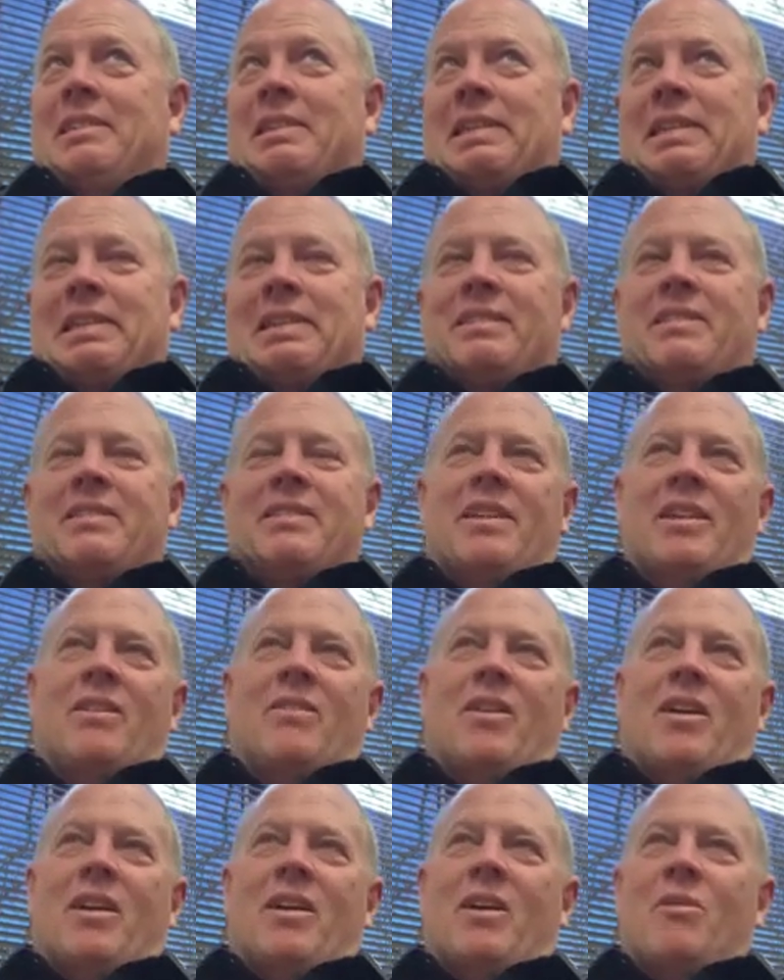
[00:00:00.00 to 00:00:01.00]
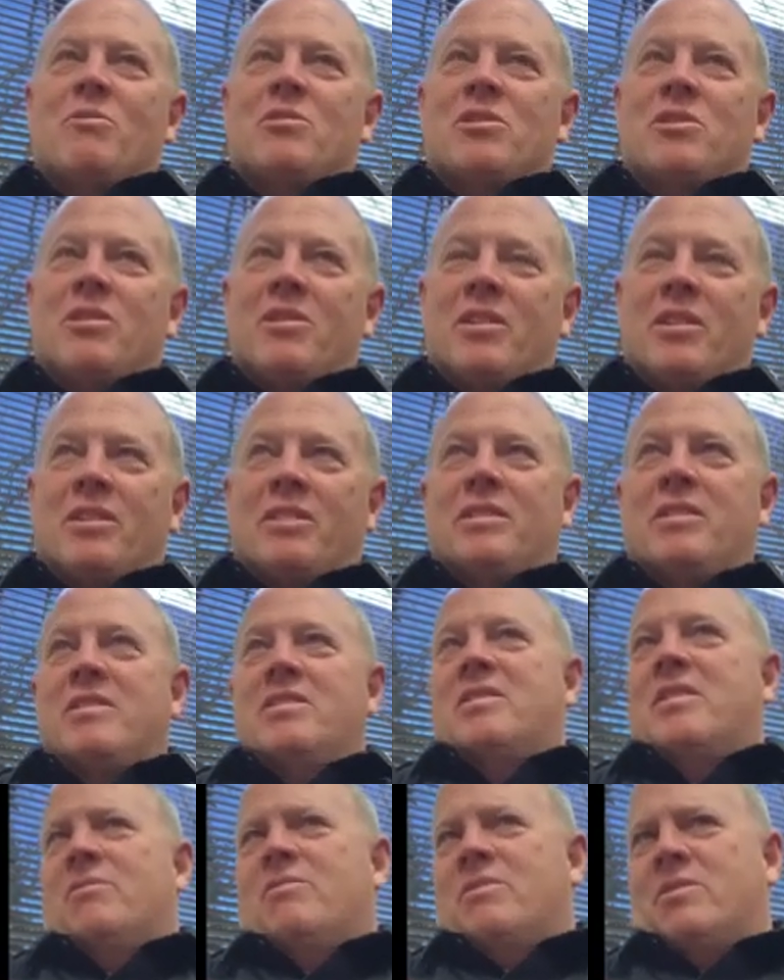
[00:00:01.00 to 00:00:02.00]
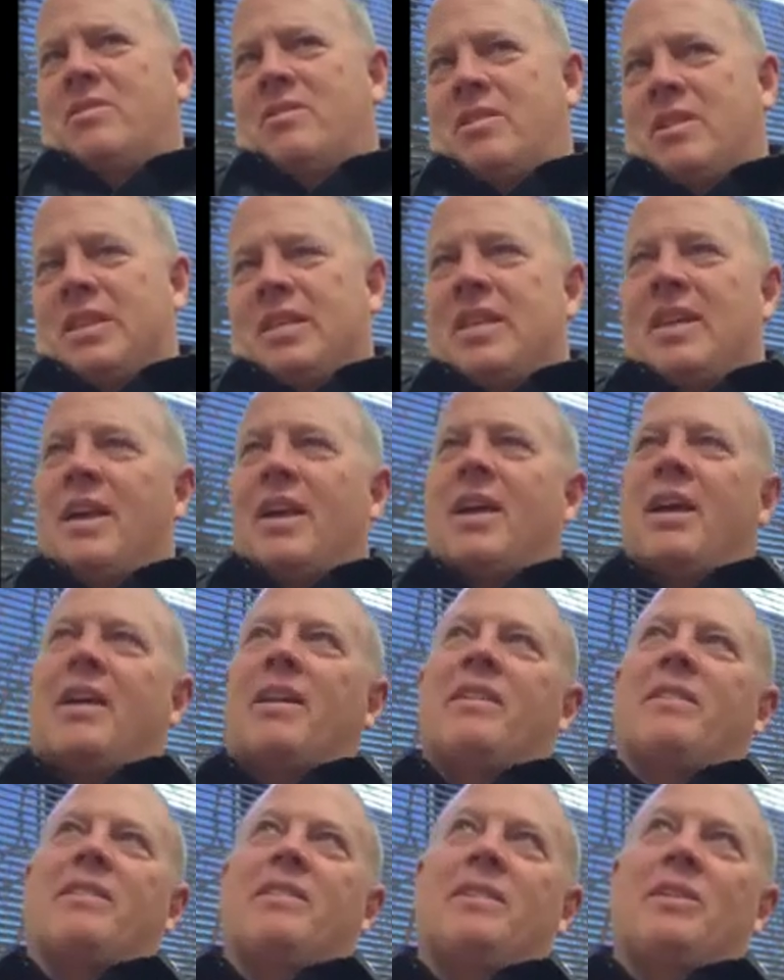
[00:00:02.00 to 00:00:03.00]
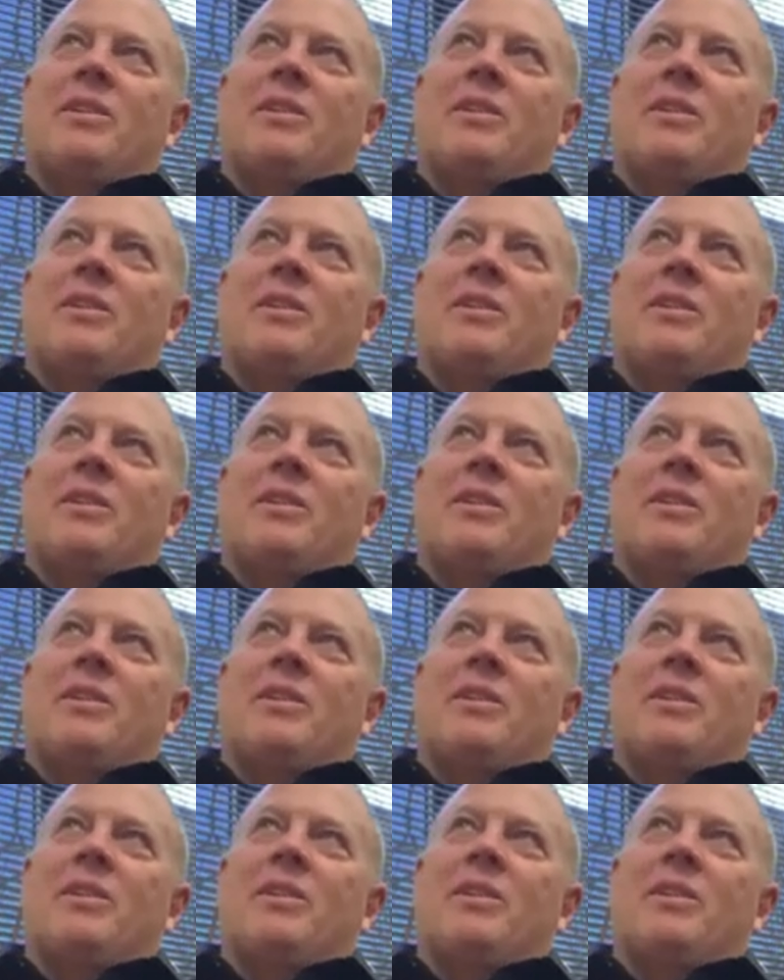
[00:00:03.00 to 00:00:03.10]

that you know, I, I, was good at this, I was good at that,